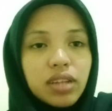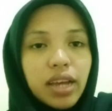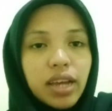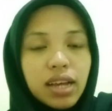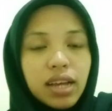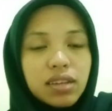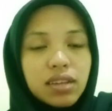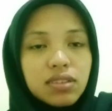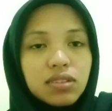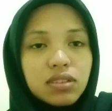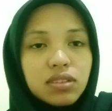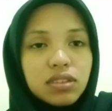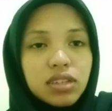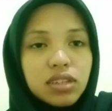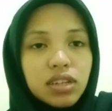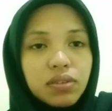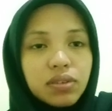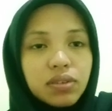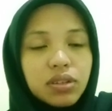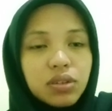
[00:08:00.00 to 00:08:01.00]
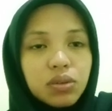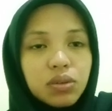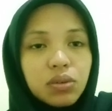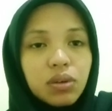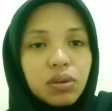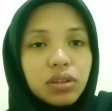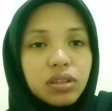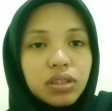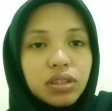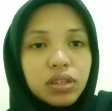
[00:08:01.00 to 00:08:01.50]
has given you
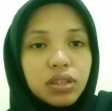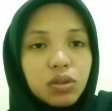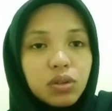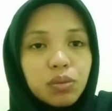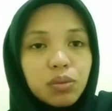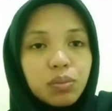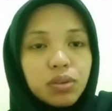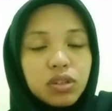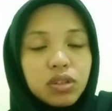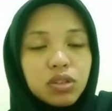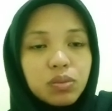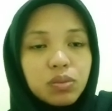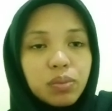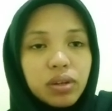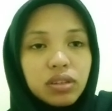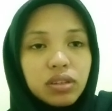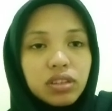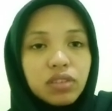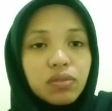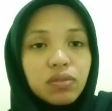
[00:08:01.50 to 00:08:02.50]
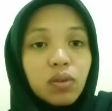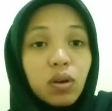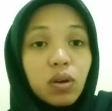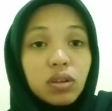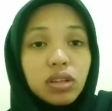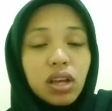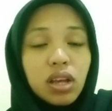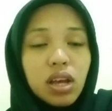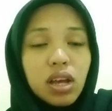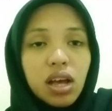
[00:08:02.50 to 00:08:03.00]
a new perspective
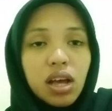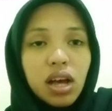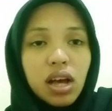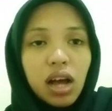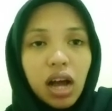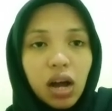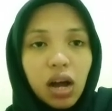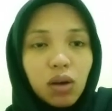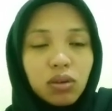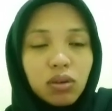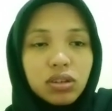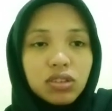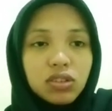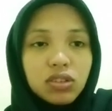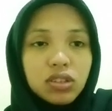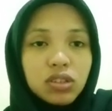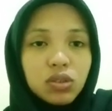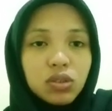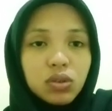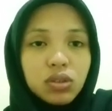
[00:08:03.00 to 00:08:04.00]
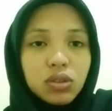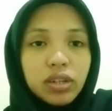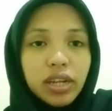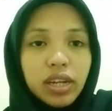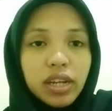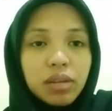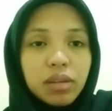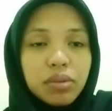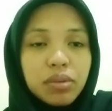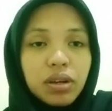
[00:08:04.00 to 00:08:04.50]
on how literature
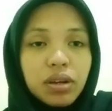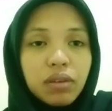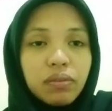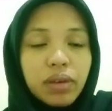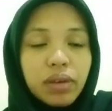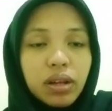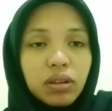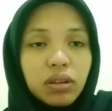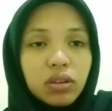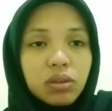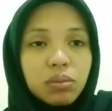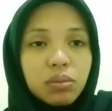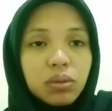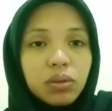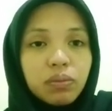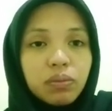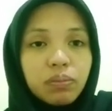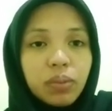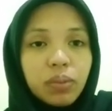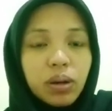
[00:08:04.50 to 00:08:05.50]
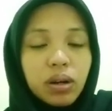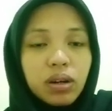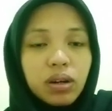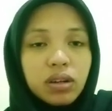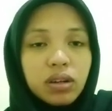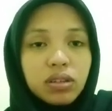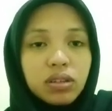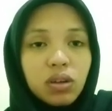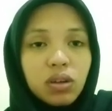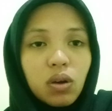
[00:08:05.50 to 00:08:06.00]
can be a valuable
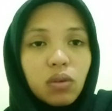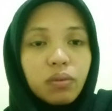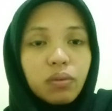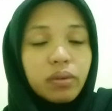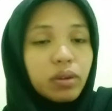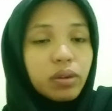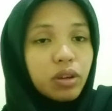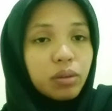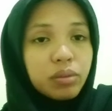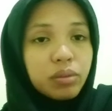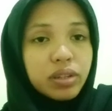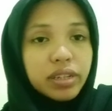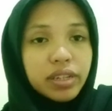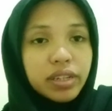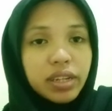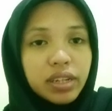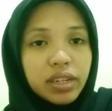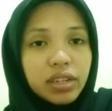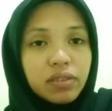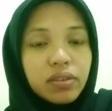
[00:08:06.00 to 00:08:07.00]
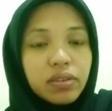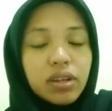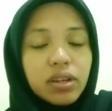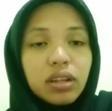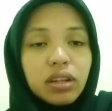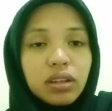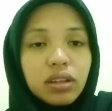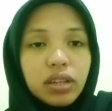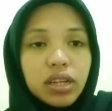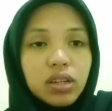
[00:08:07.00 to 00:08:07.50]
part of communicative
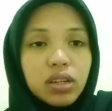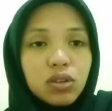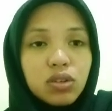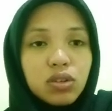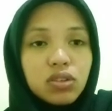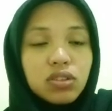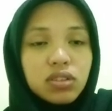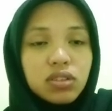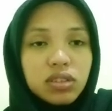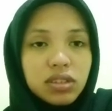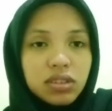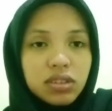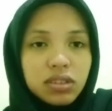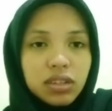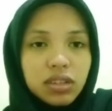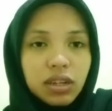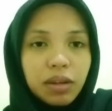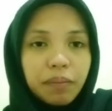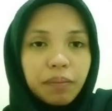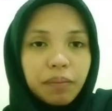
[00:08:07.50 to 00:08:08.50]
language teaching.